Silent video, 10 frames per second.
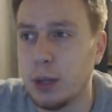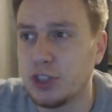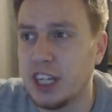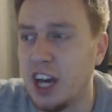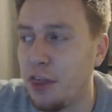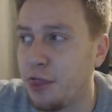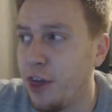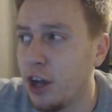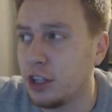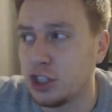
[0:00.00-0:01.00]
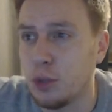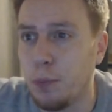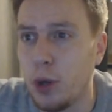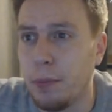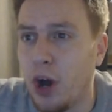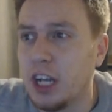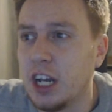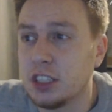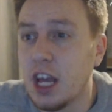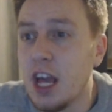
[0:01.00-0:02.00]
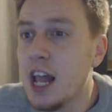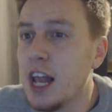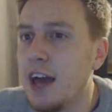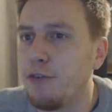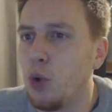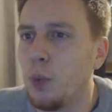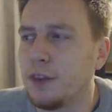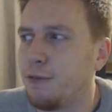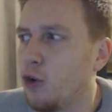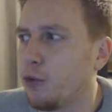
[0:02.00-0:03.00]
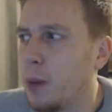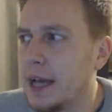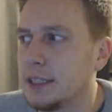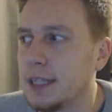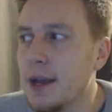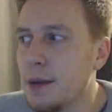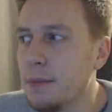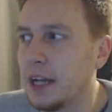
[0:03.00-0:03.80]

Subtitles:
Chelsea are third, just a point behind us, level with 4th place.